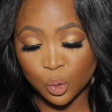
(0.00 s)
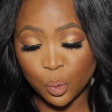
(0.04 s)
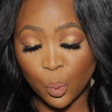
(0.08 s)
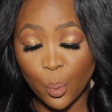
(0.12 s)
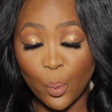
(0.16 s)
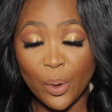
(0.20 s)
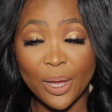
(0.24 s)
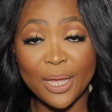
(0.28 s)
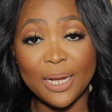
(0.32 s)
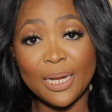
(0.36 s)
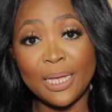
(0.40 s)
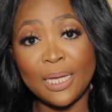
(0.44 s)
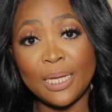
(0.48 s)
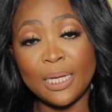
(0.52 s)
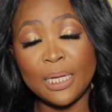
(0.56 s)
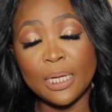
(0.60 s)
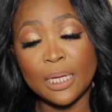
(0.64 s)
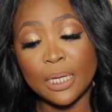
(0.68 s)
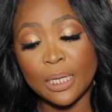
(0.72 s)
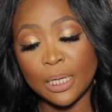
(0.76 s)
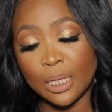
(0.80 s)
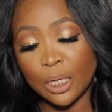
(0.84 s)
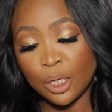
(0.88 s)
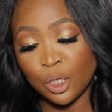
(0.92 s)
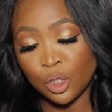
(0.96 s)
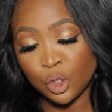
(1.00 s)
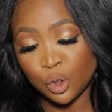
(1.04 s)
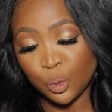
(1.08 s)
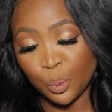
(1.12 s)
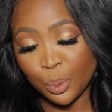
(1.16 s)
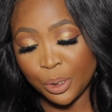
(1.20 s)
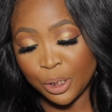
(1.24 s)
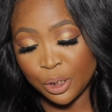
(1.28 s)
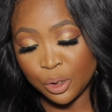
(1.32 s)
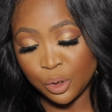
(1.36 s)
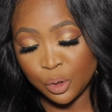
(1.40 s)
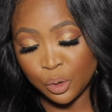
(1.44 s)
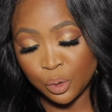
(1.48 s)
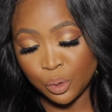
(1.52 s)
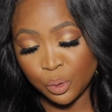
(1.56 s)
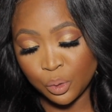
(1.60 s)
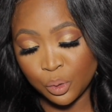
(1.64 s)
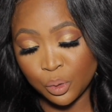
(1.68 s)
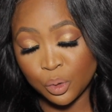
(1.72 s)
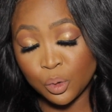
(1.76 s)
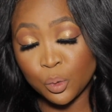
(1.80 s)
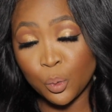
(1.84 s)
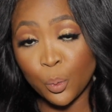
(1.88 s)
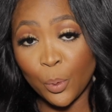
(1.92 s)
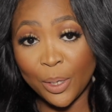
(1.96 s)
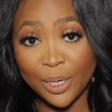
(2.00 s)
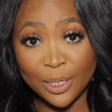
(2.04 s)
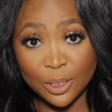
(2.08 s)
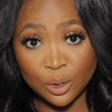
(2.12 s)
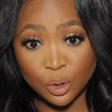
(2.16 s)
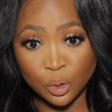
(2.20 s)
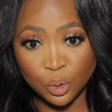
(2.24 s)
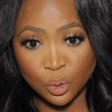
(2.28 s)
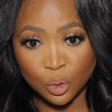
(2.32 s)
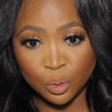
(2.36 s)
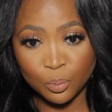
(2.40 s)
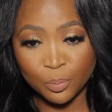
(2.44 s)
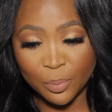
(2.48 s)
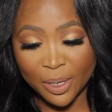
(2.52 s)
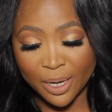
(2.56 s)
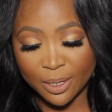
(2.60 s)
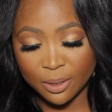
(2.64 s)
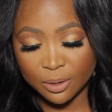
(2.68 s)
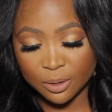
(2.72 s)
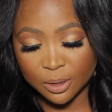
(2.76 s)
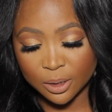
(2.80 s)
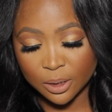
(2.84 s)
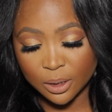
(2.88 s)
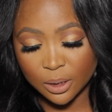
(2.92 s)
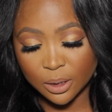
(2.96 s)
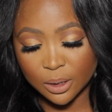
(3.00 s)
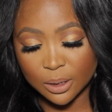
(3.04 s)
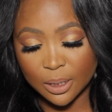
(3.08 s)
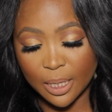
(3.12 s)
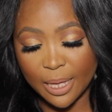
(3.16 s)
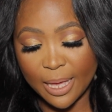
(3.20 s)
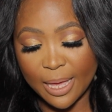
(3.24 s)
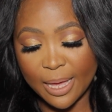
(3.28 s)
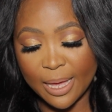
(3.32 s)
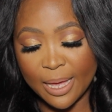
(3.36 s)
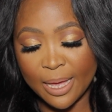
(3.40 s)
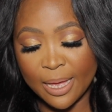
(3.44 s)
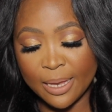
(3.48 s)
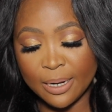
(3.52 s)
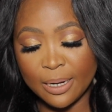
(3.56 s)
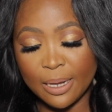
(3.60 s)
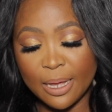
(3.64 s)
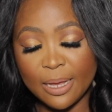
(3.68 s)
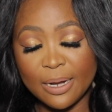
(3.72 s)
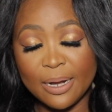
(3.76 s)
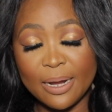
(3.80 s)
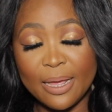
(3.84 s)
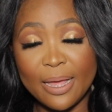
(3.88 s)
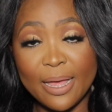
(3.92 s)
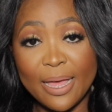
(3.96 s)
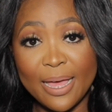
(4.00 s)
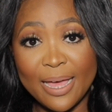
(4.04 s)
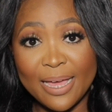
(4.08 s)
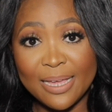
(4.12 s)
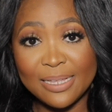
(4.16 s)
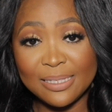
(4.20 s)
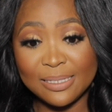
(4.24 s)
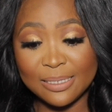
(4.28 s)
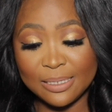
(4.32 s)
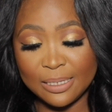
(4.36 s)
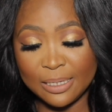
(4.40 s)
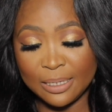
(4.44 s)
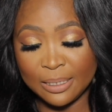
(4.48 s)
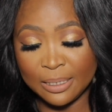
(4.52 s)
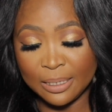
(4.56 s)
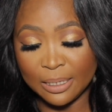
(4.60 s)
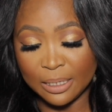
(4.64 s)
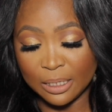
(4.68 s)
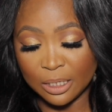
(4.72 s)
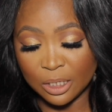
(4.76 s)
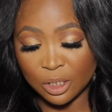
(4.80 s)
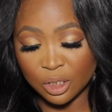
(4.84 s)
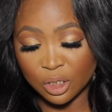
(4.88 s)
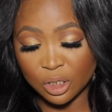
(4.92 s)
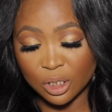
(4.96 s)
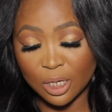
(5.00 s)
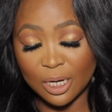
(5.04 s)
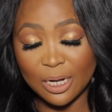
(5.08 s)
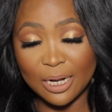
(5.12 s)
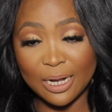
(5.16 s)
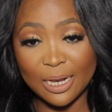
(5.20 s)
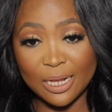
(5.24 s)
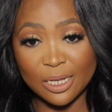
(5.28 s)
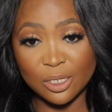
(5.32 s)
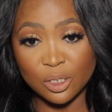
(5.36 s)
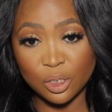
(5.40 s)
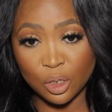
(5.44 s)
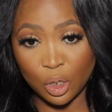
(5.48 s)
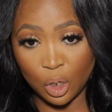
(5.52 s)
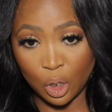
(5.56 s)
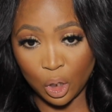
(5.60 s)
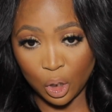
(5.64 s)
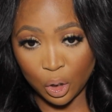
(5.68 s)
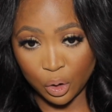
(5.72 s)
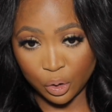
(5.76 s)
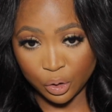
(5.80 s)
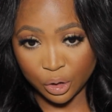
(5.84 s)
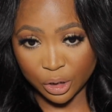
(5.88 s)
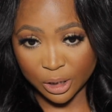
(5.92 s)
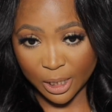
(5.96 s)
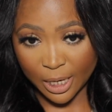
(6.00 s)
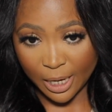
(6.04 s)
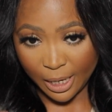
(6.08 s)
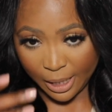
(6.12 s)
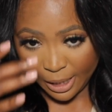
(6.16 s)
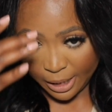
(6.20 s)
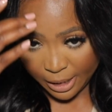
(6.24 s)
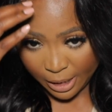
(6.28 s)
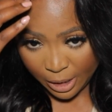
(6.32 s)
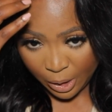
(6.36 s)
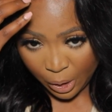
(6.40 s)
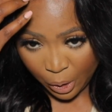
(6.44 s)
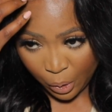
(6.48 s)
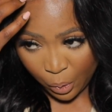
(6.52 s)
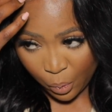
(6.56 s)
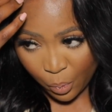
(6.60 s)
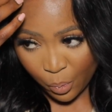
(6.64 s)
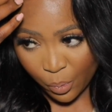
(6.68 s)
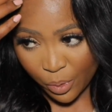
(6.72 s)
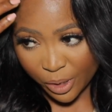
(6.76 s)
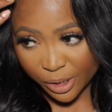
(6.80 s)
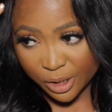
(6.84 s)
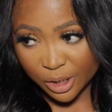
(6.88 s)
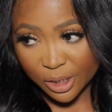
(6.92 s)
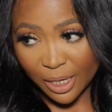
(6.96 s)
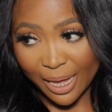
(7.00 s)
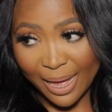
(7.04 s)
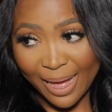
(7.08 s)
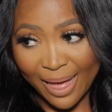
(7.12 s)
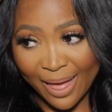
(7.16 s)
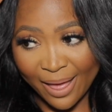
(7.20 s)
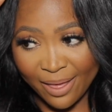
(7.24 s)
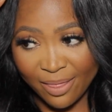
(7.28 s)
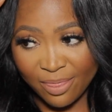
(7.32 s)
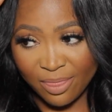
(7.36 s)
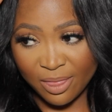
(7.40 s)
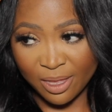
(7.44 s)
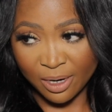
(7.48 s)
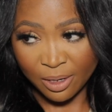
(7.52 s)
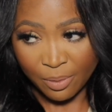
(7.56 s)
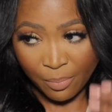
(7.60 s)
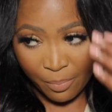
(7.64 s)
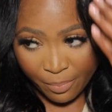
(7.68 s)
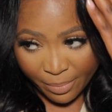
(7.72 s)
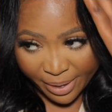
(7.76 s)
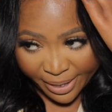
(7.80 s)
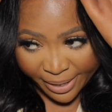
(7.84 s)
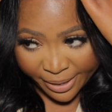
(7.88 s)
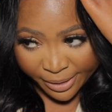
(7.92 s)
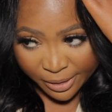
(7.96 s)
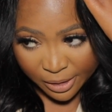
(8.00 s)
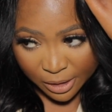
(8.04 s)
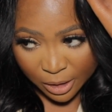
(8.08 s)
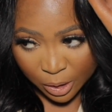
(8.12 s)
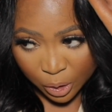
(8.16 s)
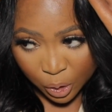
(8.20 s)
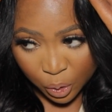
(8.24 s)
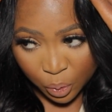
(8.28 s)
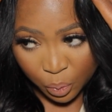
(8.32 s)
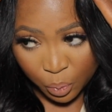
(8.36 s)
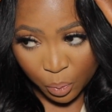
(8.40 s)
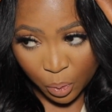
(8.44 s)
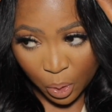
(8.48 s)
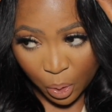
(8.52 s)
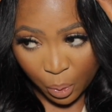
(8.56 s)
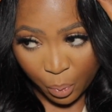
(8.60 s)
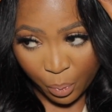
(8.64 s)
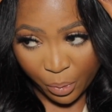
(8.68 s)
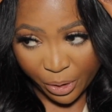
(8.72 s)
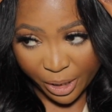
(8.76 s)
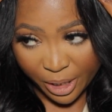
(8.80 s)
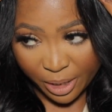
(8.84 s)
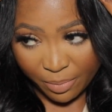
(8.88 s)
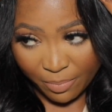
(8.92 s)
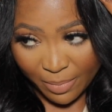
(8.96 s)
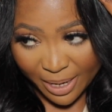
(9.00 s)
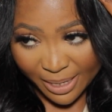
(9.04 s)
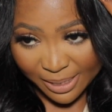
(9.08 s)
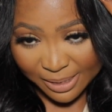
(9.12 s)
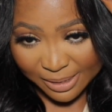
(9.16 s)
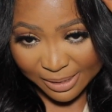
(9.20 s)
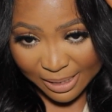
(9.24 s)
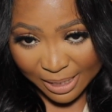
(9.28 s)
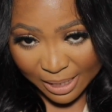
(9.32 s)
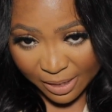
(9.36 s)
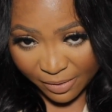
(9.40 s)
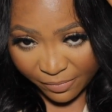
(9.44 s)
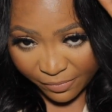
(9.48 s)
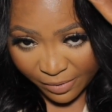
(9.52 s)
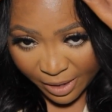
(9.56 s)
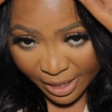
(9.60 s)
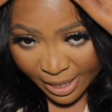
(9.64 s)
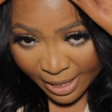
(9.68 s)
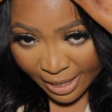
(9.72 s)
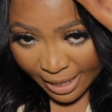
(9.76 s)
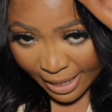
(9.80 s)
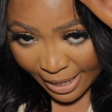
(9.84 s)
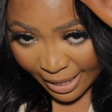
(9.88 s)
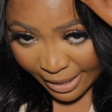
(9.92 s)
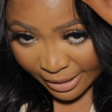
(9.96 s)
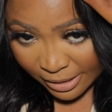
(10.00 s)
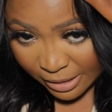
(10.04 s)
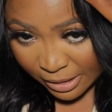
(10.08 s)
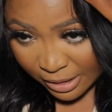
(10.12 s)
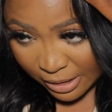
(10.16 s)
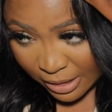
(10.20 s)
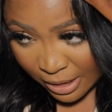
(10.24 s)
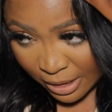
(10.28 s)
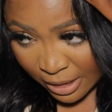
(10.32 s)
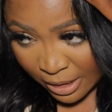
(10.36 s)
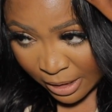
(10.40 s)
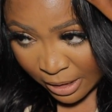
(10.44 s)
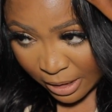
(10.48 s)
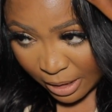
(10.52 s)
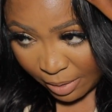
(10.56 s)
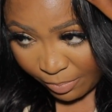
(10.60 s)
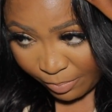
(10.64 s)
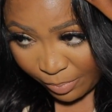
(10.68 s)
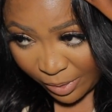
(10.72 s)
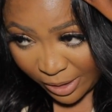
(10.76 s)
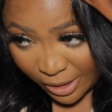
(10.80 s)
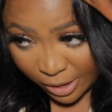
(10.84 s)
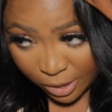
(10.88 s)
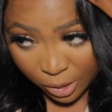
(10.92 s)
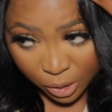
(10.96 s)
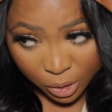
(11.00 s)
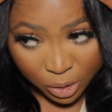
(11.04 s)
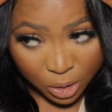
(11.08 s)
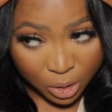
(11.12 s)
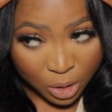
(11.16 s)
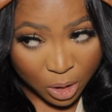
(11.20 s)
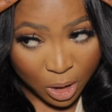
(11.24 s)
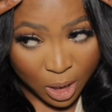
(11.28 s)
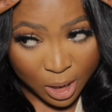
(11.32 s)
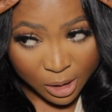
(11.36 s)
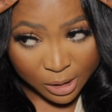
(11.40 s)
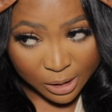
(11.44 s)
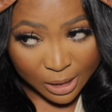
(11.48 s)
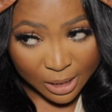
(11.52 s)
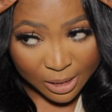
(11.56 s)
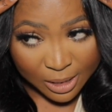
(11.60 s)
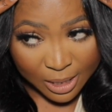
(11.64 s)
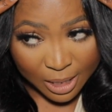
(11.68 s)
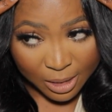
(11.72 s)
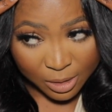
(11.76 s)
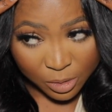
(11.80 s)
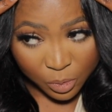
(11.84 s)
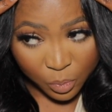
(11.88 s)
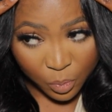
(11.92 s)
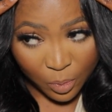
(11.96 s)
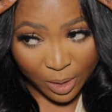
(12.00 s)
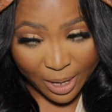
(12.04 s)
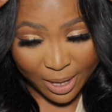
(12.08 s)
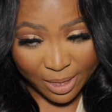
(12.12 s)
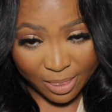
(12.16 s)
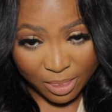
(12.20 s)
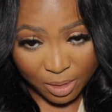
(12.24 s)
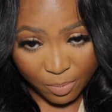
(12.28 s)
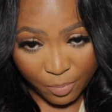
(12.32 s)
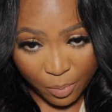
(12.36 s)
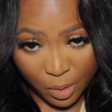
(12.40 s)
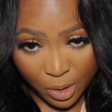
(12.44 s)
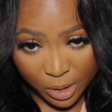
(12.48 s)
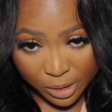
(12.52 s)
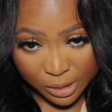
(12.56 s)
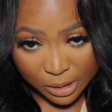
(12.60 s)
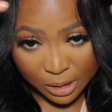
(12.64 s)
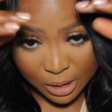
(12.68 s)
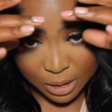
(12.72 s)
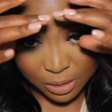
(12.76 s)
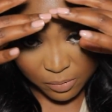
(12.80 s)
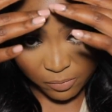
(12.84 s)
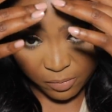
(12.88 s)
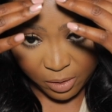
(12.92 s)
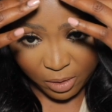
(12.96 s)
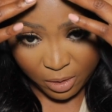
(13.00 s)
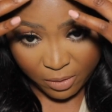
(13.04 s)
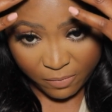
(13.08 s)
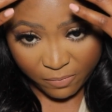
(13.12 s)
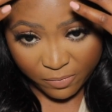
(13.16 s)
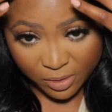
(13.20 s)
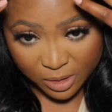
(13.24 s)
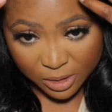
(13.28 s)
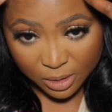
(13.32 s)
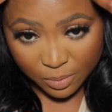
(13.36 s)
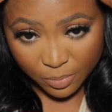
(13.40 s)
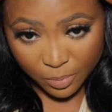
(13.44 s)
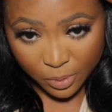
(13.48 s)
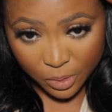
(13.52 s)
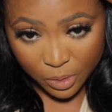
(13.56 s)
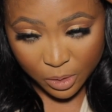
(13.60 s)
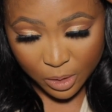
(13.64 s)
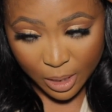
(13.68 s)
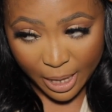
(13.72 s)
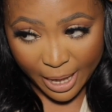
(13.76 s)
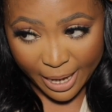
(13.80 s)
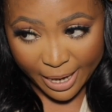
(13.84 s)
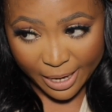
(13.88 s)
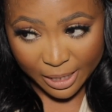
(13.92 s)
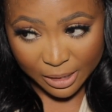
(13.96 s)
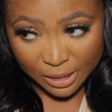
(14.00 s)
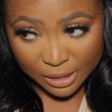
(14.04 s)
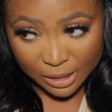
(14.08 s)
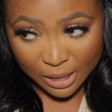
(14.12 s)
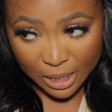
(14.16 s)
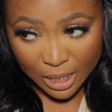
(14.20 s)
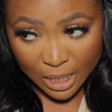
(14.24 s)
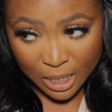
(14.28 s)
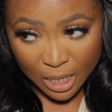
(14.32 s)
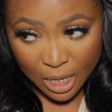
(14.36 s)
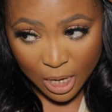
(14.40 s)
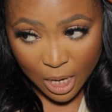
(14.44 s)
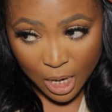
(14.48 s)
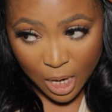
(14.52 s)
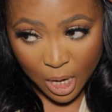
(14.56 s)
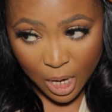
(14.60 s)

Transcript: 22 bundles and an 18-inch lace closure, which I then made into a wig myself. I did bleach the knots, and that is why the parting is very visible. I did